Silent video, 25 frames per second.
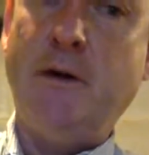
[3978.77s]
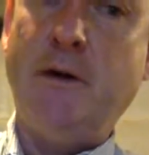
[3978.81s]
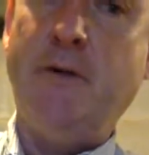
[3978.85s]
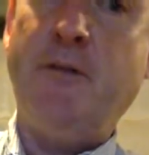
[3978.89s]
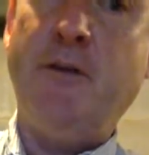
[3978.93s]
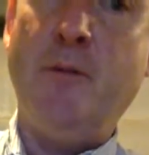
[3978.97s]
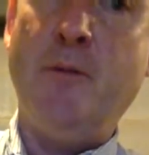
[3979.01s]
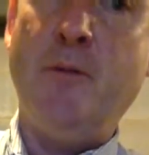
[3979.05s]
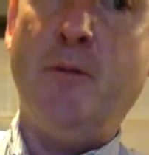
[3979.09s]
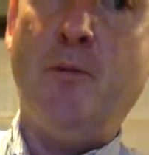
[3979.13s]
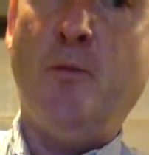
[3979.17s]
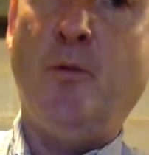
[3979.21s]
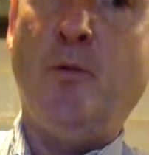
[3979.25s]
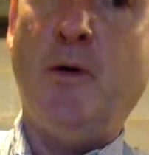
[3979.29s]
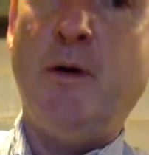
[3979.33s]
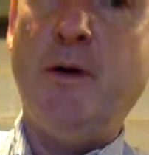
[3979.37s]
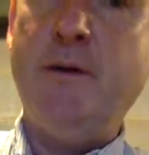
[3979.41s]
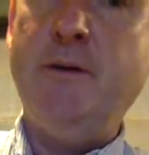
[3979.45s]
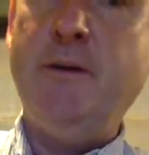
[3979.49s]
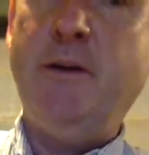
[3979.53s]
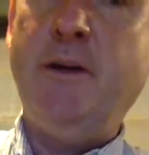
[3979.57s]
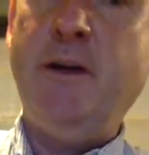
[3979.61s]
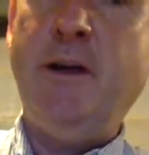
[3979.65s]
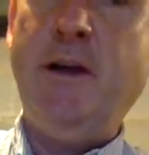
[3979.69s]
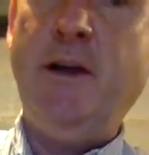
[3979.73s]
exam 1
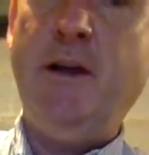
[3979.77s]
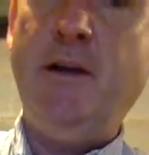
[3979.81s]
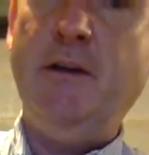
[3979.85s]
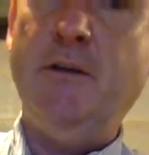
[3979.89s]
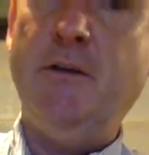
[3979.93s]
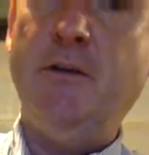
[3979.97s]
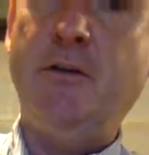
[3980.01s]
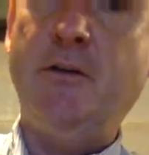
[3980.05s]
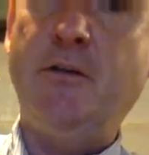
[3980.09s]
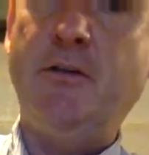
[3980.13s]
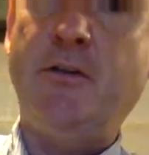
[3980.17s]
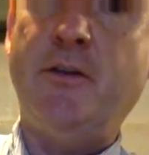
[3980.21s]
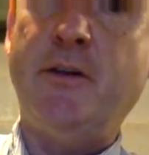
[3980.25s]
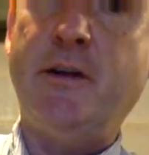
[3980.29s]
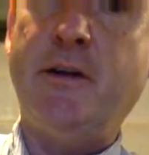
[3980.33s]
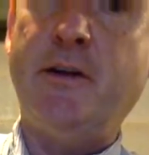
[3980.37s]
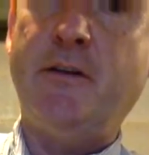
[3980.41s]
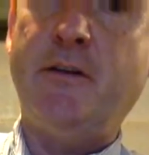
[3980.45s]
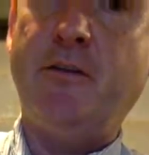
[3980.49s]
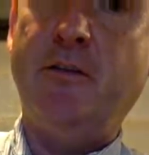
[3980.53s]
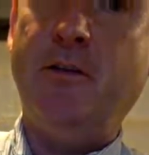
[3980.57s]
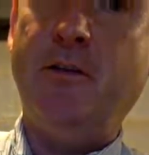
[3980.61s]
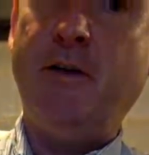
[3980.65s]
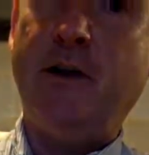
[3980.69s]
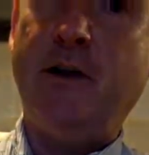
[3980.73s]
key looks like it's
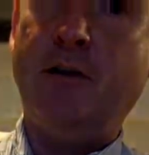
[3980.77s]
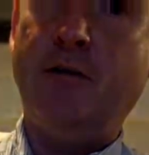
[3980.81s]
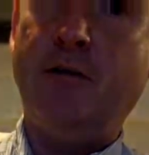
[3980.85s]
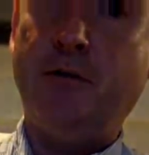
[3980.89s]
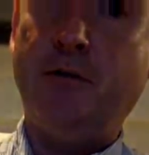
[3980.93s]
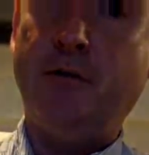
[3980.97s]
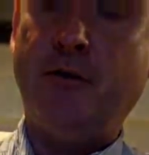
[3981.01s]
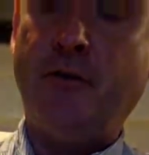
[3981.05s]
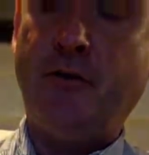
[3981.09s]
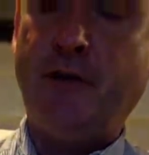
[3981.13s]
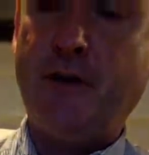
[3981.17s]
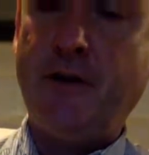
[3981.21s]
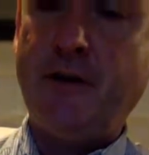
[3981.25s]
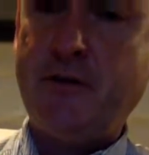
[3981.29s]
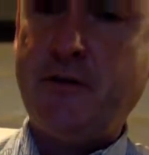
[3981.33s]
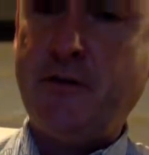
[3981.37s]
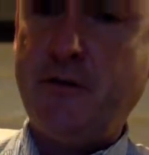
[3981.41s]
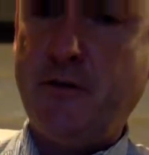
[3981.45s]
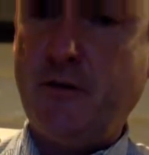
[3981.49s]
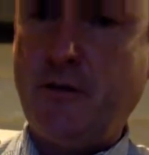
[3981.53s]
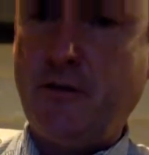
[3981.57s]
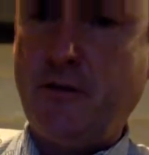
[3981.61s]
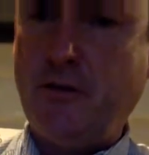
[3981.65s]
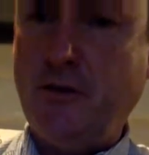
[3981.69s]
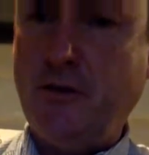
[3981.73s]
there for section
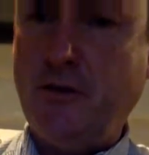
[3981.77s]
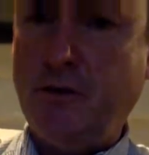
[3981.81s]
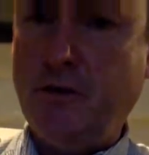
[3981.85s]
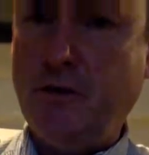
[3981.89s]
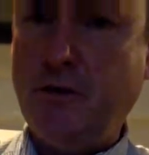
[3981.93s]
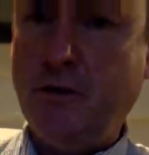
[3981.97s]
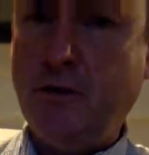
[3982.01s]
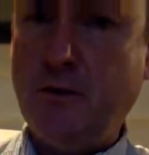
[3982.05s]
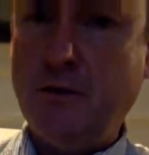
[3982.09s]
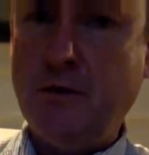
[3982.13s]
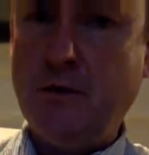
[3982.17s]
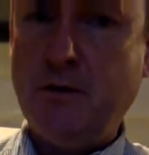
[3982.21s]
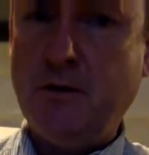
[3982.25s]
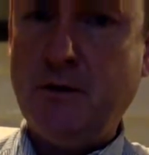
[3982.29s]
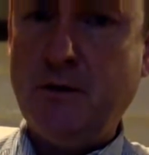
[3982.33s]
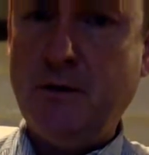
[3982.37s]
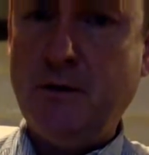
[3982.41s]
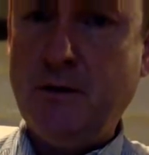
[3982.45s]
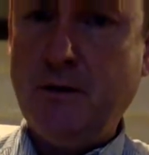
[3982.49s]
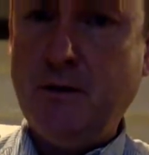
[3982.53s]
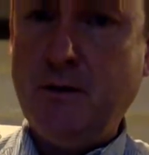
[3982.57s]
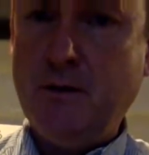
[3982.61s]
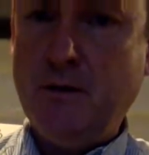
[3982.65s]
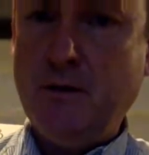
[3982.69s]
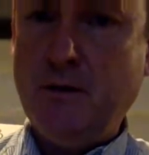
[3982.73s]
2.
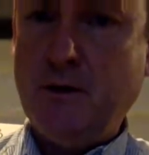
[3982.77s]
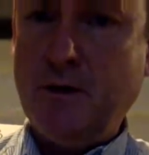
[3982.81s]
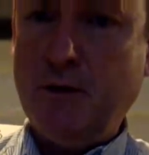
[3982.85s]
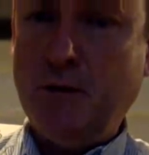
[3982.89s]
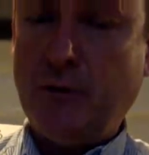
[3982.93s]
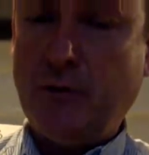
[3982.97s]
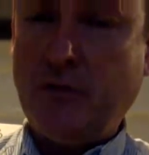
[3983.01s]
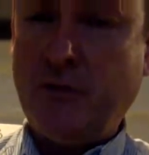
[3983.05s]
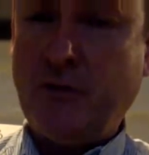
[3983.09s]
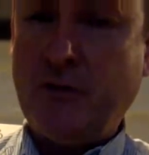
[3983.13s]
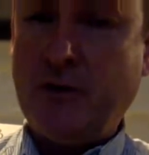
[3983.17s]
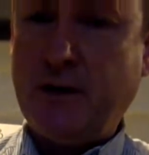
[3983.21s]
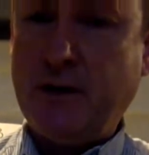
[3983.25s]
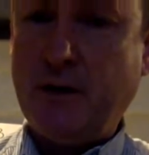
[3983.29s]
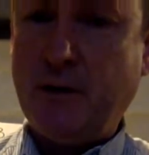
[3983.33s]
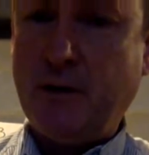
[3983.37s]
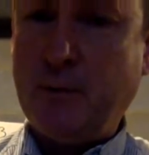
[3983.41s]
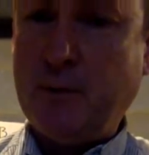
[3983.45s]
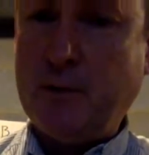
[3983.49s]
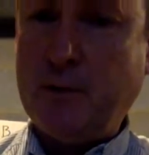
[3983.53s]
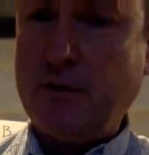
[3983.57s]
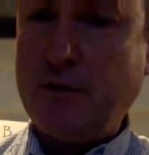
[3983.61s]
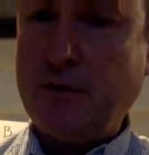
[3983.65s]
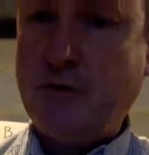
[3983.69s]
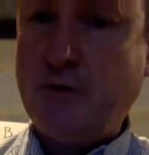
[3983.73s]
I'm just checking to
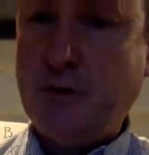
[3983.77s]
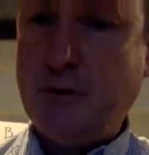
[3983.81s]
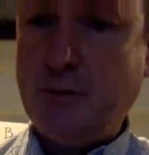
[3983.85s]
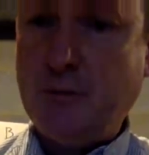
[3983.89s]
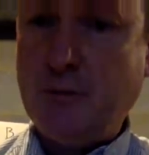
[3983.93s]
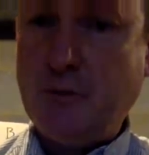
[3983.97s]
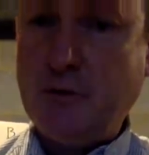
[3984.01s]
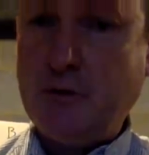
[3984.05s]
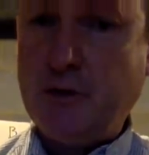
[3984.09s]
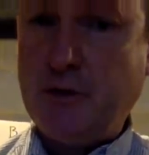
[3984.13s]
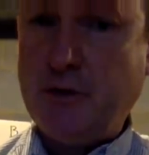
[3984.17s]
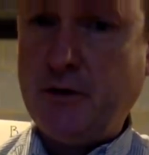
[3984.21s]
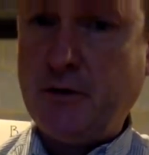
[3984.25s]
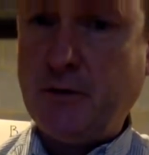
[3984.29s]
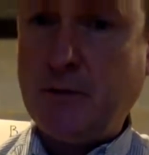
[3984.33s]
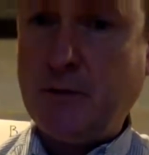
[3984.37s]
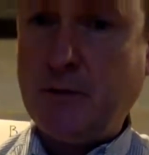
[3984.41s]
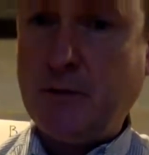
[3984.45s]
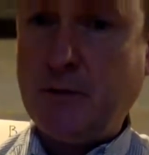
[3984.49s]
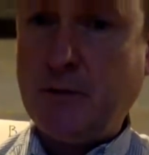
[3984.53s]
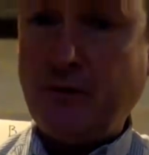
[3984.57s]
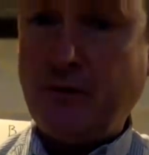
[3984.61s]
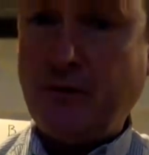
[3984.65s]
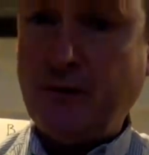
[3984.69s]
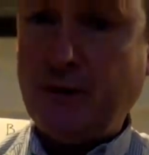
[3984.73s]
make sure I'm looking at the right
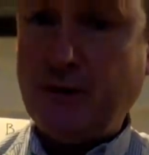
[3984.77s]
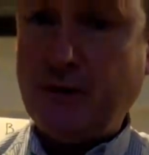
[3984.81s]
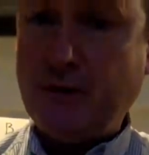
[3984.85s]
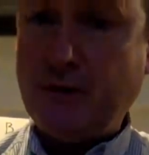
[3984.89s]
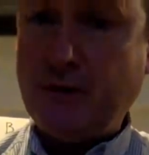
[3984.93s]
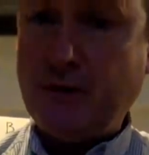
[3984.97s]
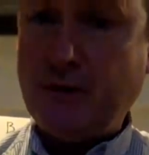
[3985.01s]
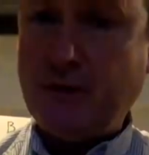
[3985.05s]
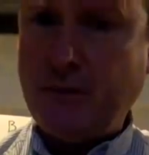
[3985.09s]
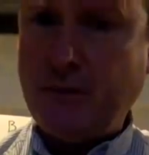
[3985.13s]
section.